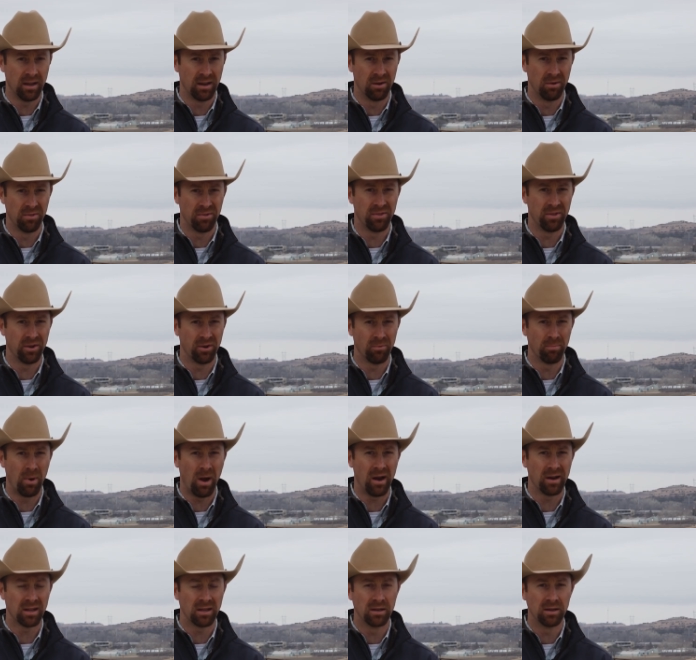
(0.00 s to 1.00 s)
in a, thinner
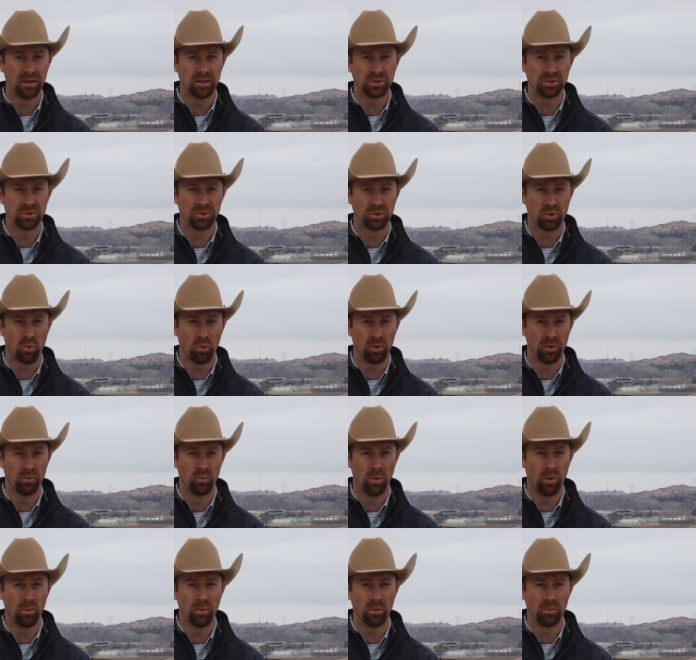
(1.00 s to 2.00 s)
body condition score than
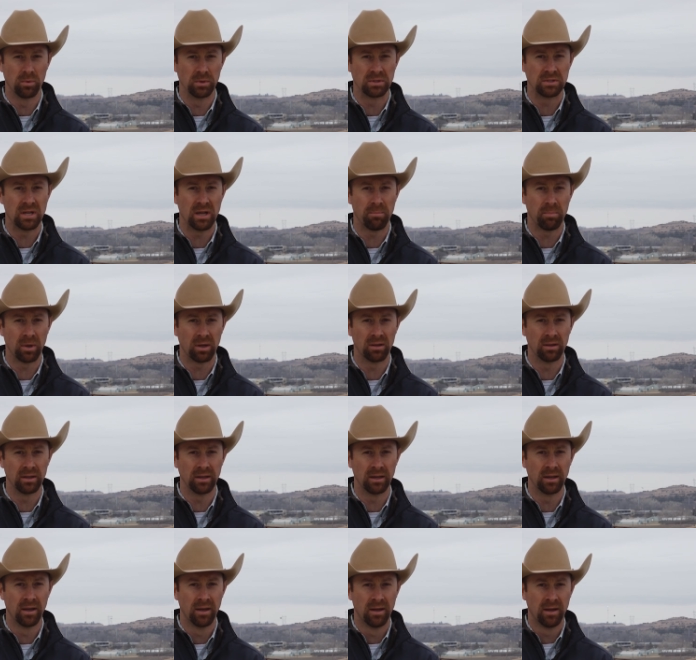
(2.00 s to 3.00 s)
what we would
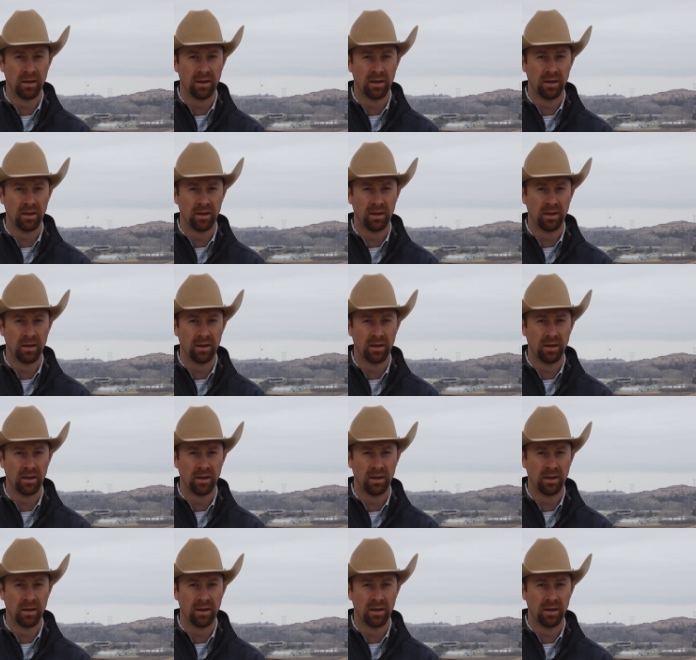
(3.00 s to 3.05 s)
typically